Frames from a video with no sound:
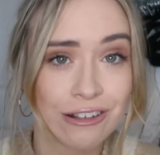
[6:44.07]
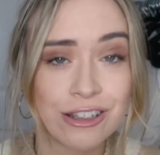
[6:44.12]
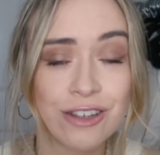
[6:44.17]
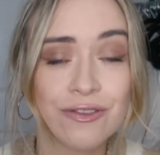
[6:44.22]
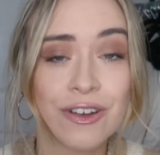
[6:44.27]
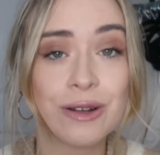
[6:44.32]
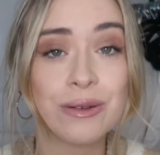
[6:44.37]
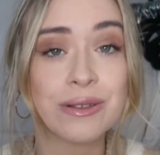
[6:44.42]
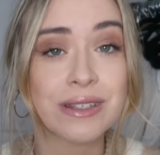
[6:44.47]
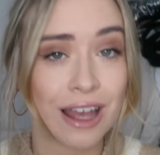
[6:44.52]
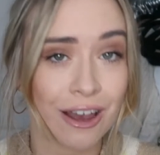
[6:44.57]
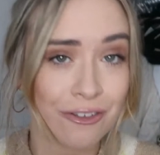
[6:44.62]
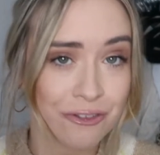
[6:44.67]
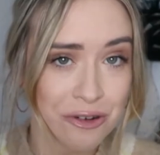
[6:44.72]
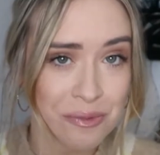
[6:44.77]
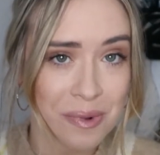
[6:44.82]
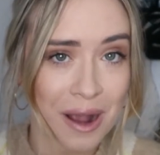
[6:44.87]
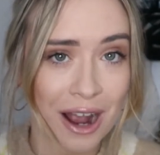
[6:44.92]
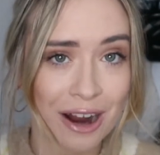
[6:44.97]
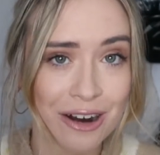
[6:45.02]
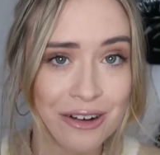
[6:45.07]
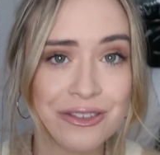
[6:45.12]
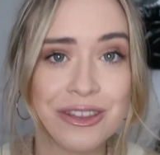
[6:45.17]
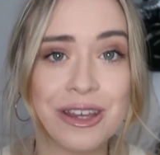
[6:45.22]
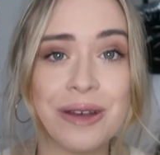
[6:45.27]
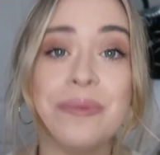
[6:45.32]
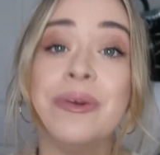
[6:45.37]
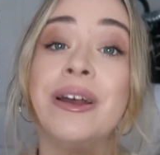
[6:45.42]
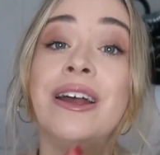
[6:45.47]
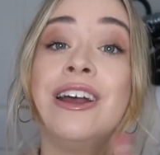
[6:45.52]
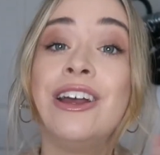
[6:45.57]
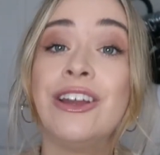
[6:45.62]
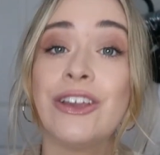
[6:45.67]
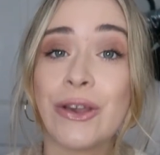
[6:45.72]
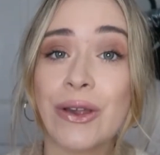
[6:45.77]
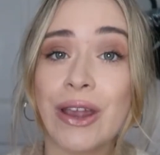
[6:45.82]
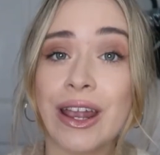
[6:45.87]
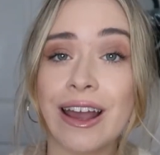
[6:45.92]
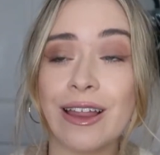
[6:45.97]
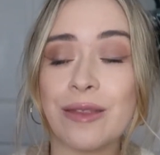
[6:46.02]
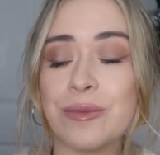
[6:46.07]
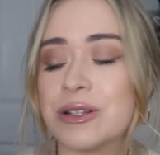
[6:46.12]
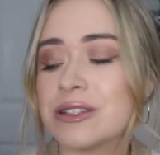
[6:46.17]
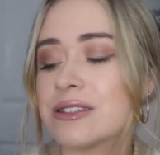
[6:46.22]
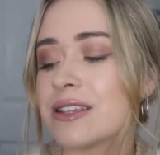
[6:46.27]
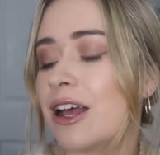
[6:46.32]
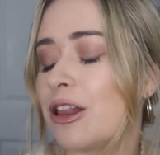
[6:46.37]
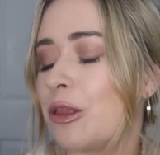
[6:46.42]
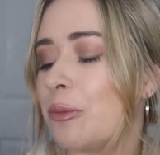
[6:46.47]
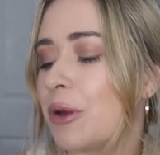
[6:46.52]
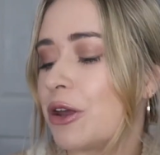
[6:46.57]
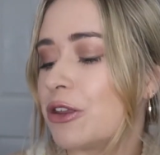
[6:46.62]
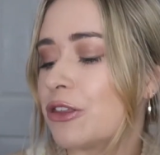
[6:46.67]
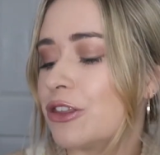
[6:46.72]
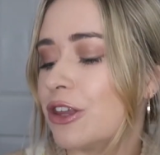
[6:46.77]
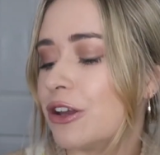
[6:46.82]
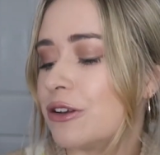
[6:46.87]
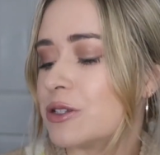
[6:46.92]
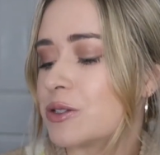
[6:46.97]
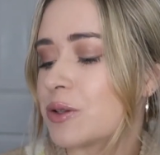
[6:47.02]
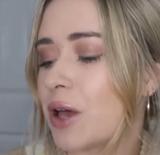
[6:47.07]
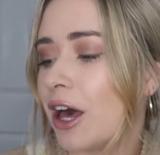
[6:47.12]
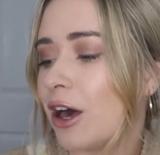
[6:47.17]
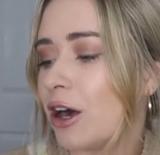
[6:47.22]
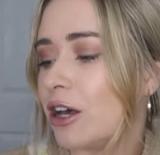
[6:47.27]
So if anyone's after a pair of them, you can get them on sale on both of those